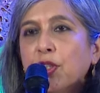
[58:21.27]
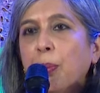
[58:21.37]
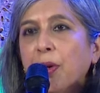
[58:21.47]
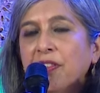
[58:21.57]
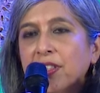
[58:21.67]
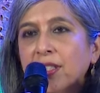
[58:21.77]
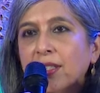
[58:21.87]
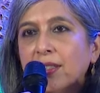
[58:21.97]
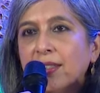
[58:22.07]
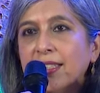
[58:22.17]
of the
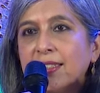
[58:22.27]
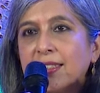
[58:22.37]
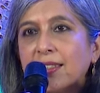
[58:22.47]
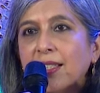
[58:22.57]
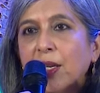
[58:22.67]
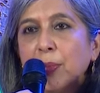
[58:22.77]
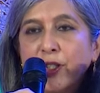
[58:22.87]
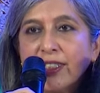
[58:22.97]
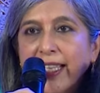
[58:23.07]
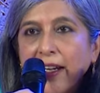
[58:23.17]
list because
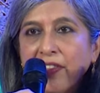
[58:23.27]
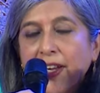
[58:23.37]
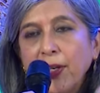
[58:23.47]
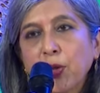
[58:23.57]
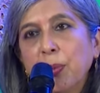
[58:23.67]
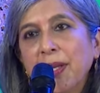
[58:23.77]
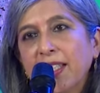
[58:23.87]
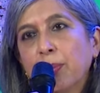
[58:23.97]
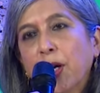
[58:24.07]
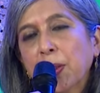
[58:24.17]
that fund could be at the
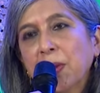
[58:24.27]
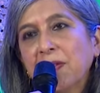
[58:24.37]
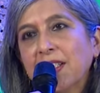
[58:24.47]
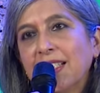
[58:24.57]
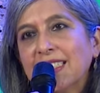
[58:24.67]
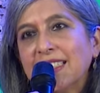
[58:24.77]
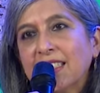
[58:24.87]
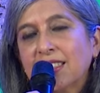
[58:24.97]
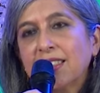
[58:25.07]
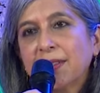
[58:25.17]
bottom of the list
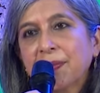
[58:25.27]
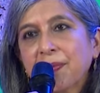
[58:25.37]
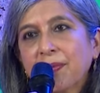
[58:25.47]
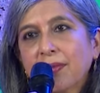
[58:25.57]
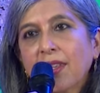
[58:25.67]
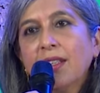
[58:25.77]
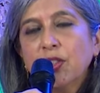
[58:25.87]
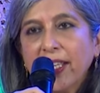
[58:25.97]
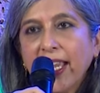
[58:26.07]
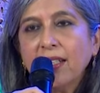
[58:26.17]
next year. So
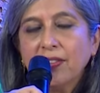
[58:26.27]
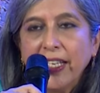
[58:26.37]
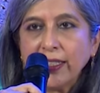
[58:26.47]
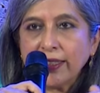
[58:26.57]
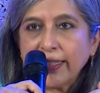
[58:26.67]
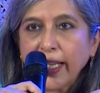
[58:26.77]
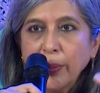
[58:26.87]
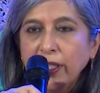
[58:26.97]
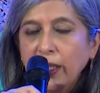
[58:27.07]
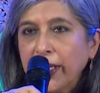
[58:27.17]
again, a very
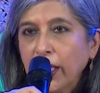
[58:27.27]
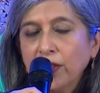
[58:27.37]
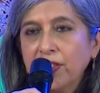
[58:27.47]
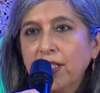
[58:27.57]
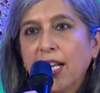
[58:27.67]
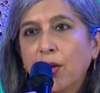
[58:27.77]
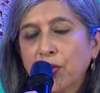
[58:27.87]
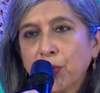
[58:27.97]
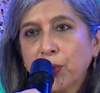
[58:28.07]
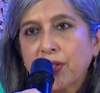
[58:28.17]
stable, middle of the ground
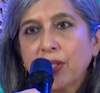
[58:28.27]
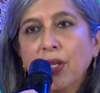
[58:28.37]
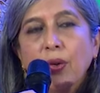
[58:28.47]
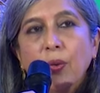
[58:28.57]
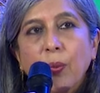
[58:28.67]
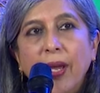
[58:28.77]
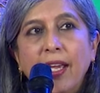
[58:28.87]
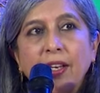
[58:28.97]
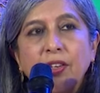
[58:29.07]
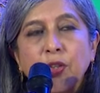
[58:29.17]
route
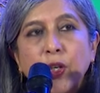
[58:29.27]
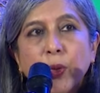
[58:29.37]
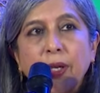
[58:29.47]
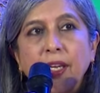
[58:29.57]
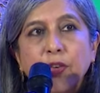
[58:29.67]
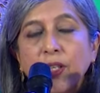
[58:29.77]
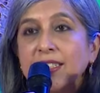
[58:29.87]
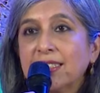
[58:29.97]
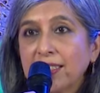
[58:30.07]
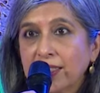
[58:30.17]
where you're looking for
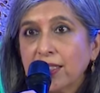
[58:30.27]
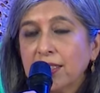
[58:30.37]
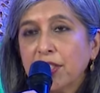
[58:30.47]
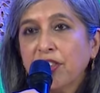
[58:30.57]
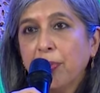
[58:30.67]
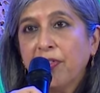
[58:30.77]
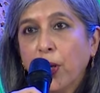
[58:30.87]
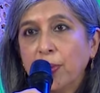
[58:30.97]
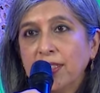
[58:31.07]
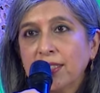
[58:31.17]
consistency of
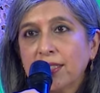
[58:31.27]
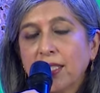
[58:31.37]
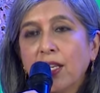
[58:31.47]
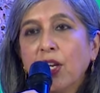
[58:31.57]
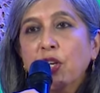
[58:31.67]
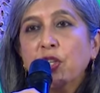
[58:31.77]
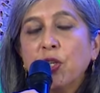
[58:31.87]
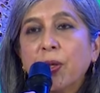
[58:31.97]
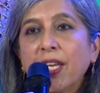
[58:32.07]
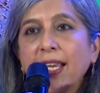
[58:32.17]
performance. You're
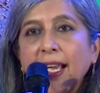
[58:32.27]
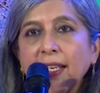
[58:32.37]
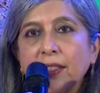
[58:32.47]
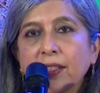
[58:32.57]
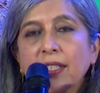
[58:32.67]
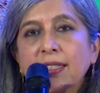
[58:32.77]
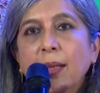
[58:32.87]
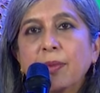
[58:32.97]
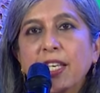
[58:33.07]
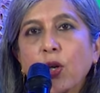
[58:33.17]
looking at
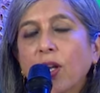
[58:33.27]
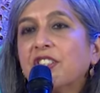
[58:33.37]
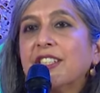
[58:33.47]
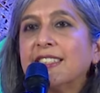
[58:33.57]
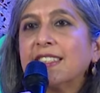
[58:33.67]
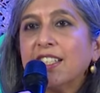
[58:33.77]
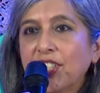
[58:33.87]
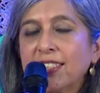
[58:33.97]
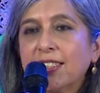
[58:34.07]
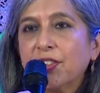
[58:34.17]
something called
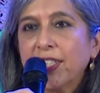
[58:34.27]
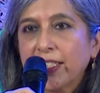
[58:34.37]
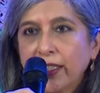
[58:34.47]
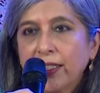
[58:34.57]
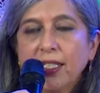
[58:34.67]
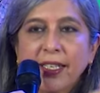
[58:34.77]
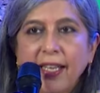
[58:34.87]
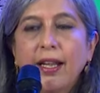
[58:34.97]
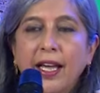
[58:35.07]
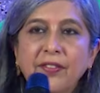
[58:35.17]
risk-adjusted return. Again,
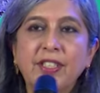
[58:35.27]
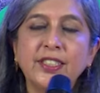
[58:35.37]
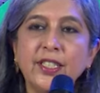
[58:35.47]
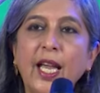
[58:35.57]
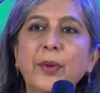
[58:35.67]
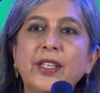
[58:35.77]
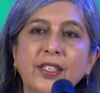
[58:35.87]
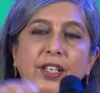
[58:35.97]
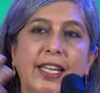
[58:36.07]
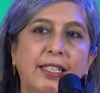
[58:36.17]
I have described it in
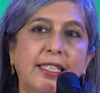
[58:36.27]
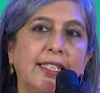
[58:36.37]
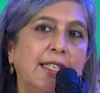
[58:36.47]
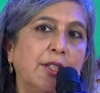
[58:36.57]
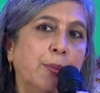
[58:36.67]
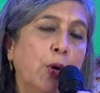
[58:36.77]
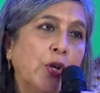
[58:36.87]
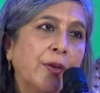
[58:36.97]
great detail in the book,